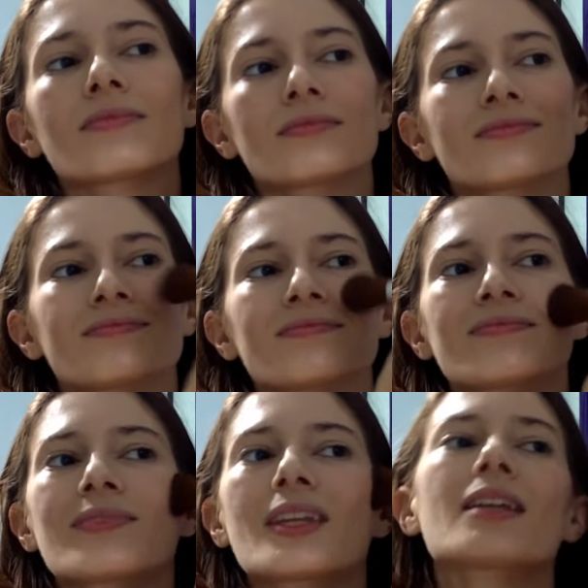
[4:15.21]
And
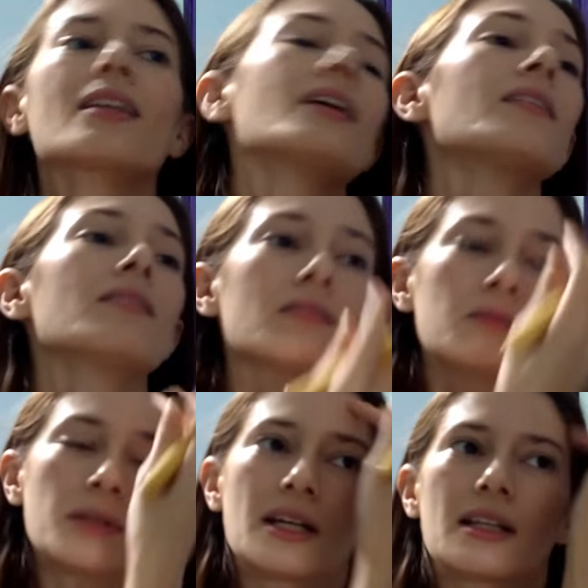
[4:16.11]
then what I like to
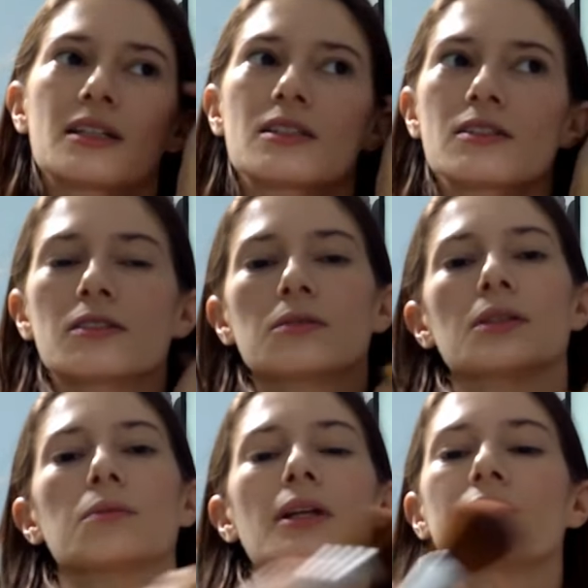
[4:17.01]
do with whatever's left
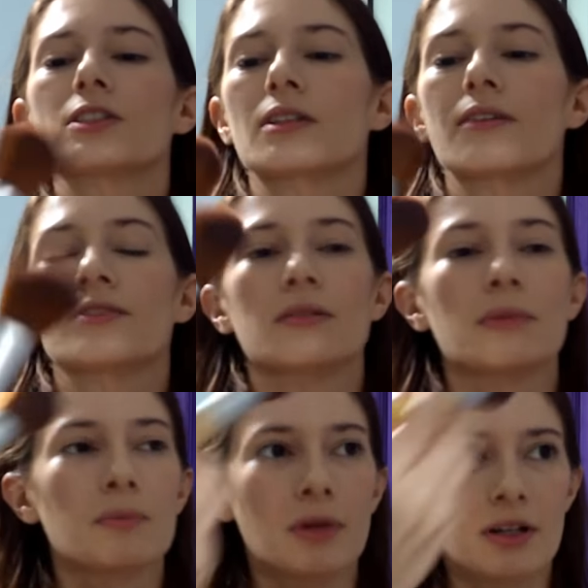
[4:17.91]
on my brush, I
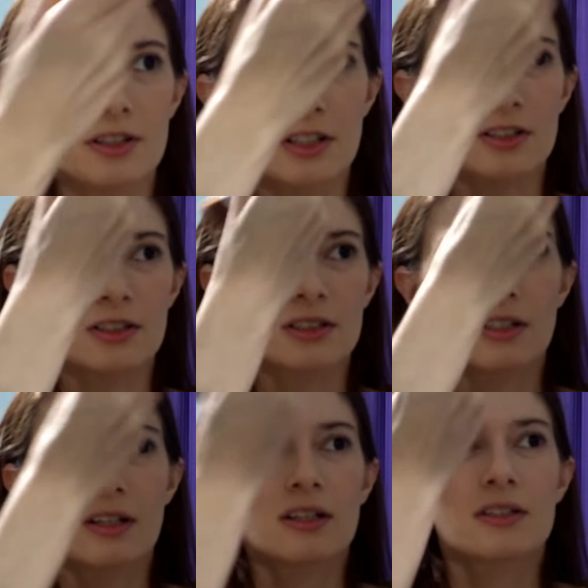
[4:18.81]
just swipe it
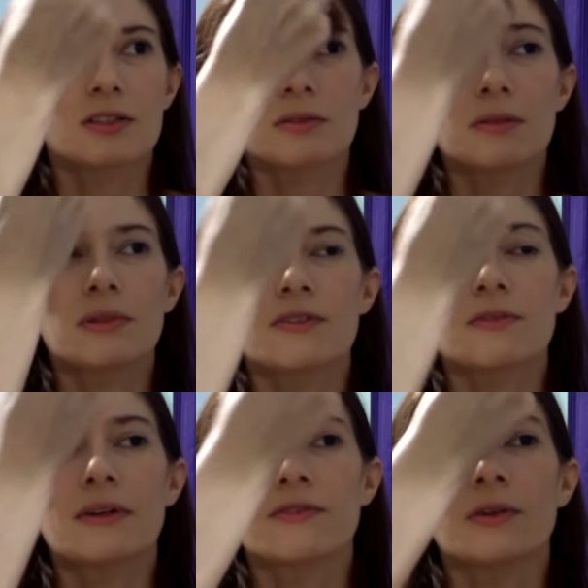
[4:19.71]
over my forehead,
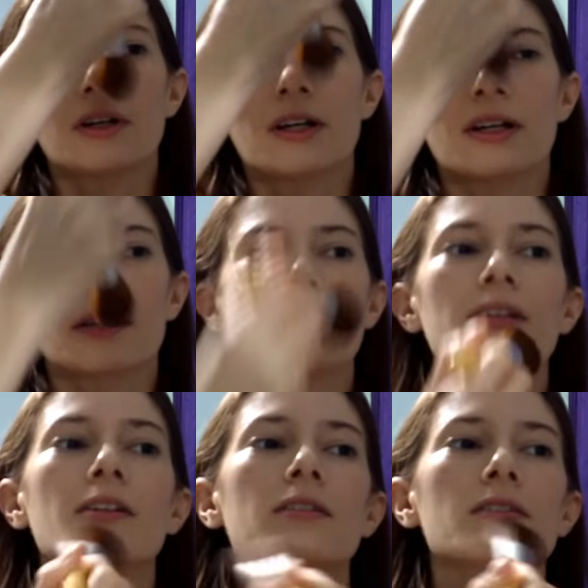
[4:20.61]
my nose, my
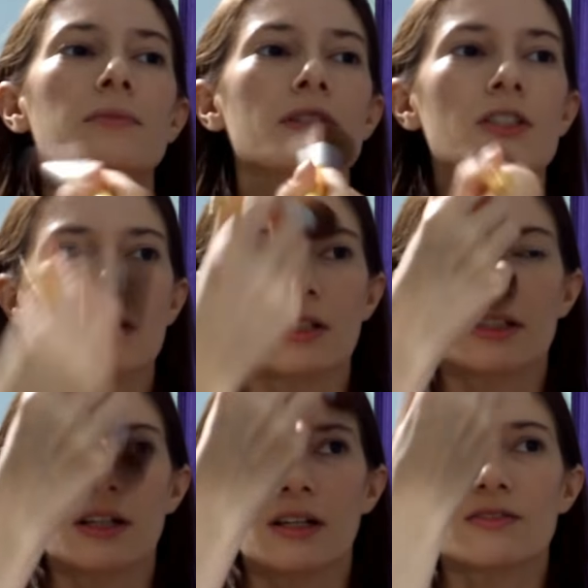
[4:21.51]
chin, kind of just add
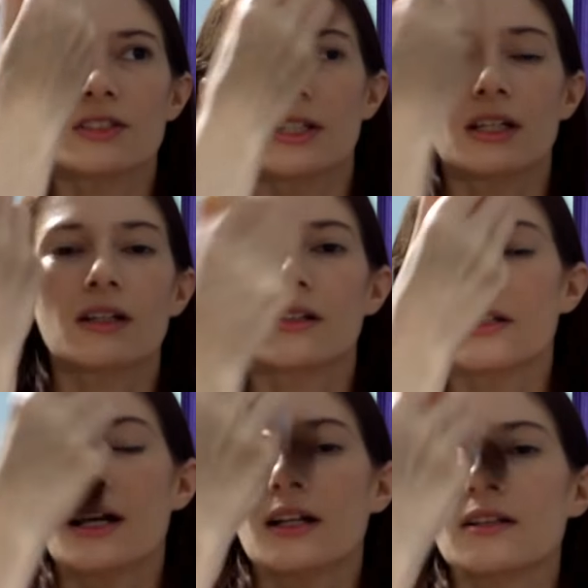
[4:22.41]
a little
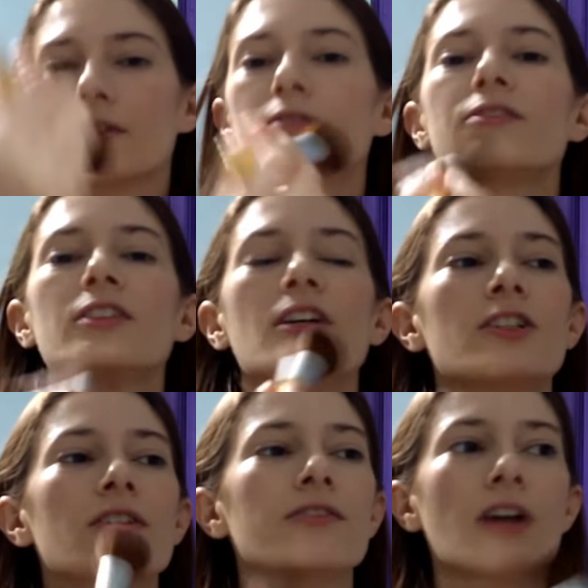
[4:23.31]
flush of color
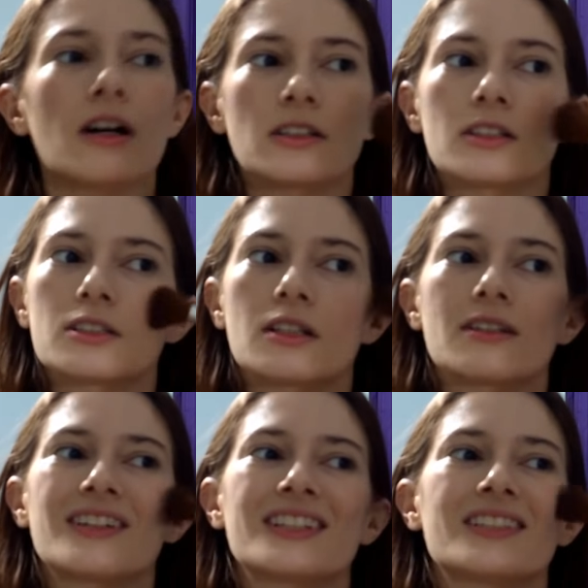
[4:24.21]
to the rest of your
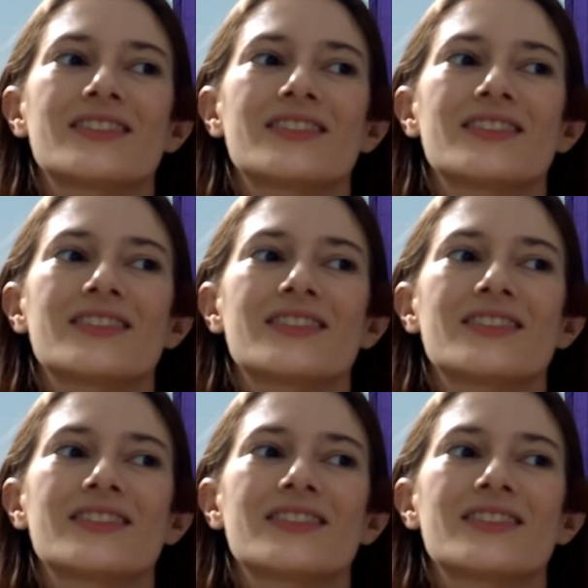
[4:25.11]
face.